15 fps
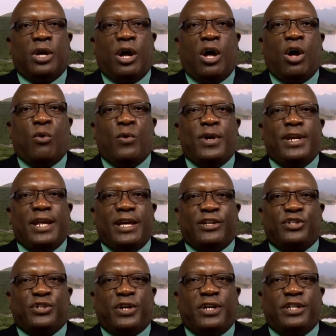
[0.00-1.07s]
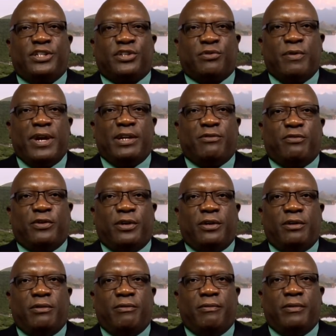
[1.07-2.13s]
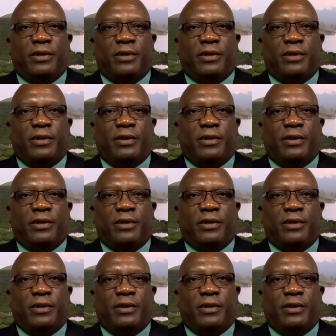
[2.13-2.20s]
Our nation is grateful